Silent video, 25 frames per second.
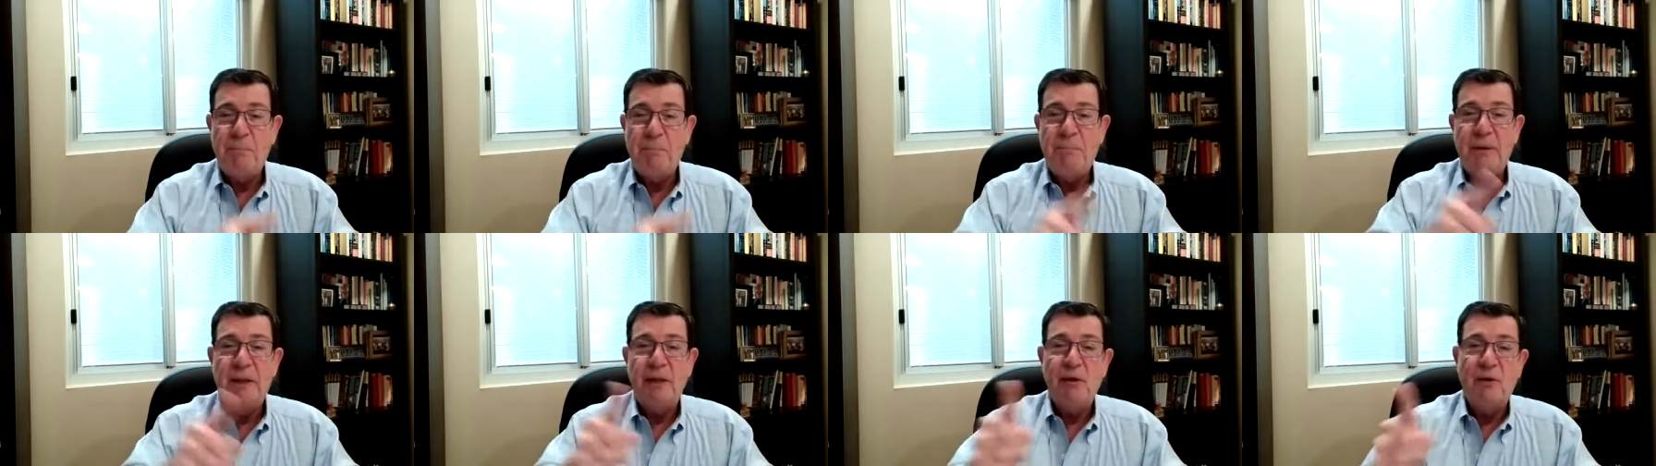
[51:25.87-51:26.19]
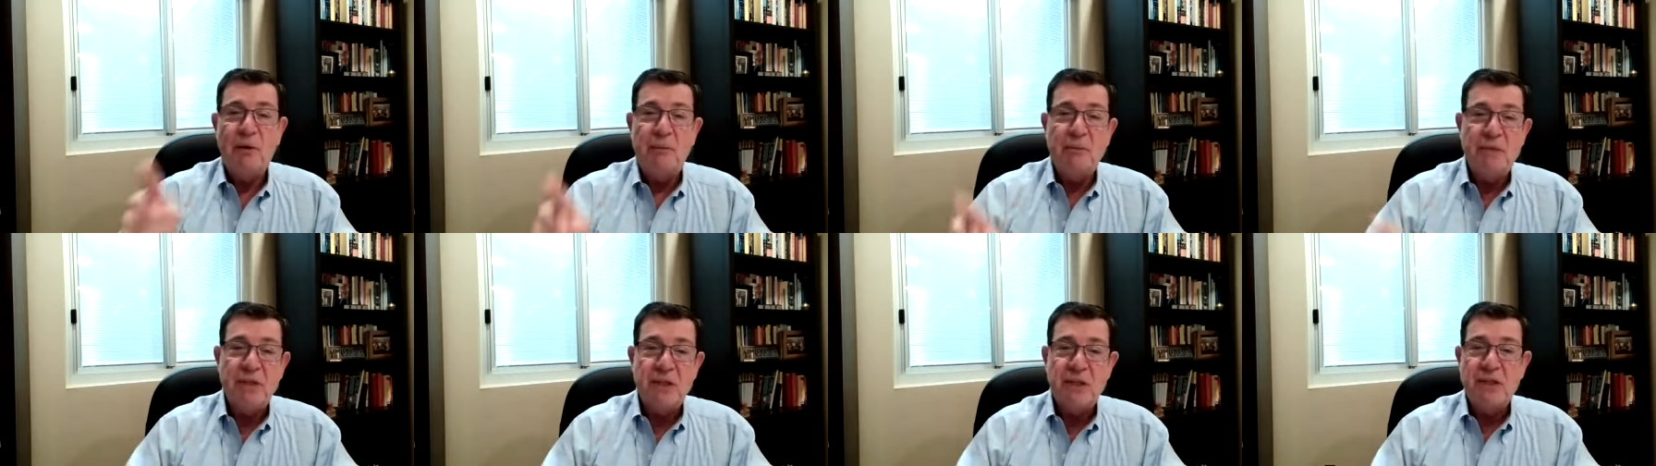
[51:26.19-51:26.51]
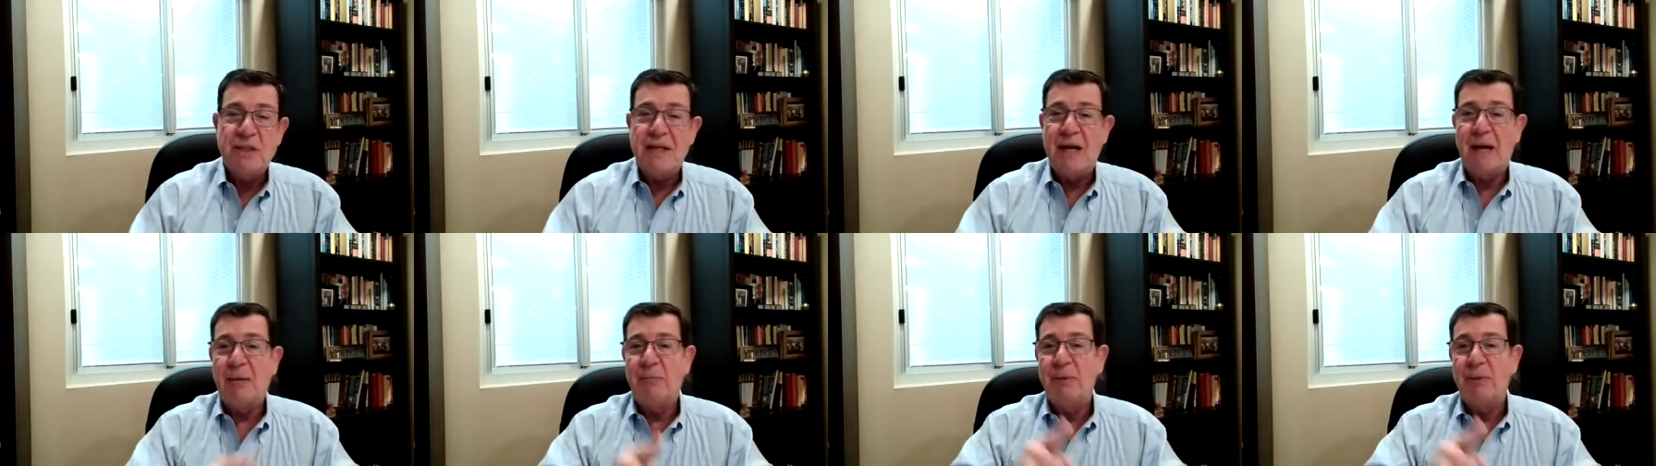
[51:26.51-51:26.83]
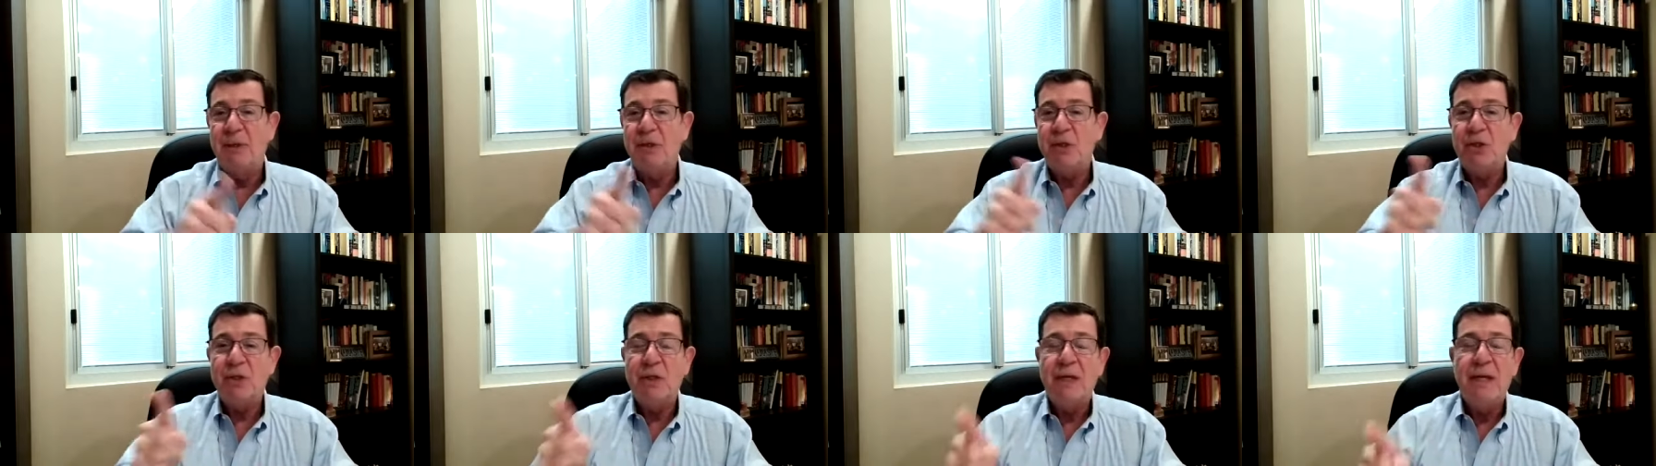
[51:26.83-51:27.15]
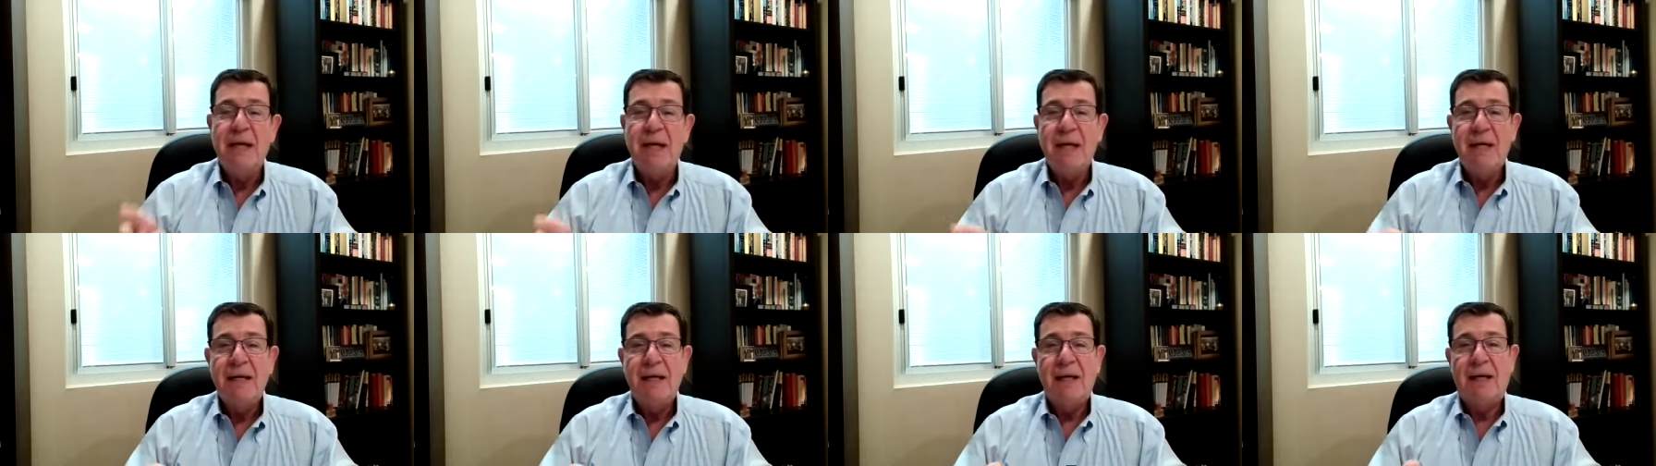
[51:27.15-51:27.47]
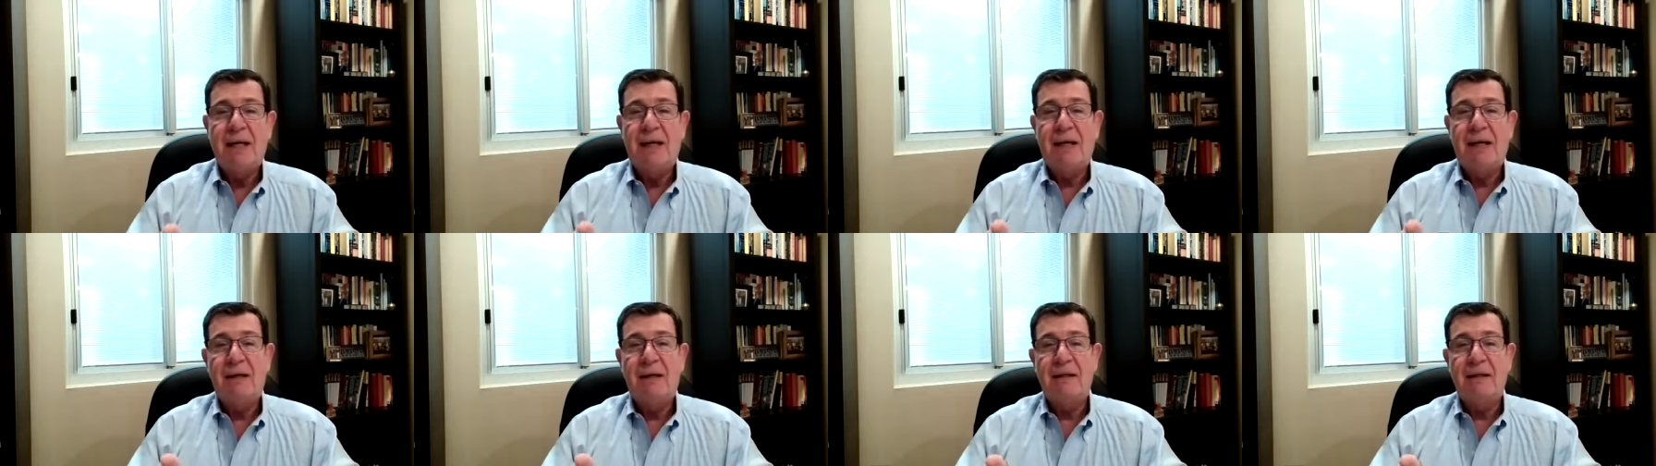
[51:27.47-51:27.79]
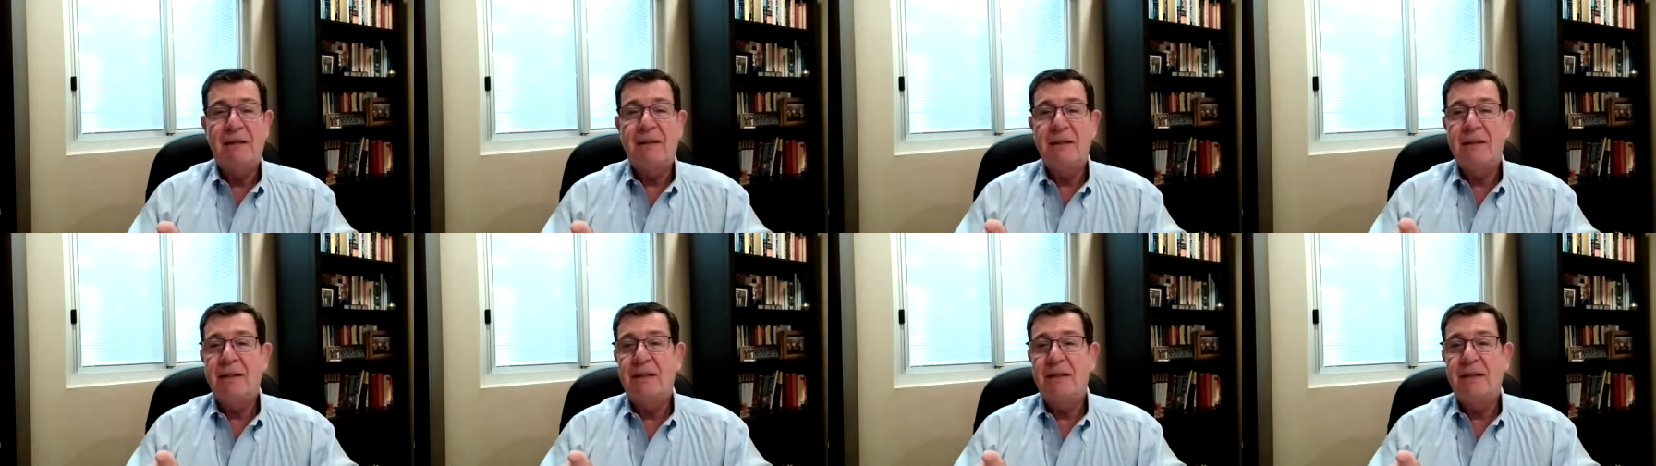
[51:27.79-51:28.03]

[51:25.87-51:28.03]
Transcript: pilgrims established uh,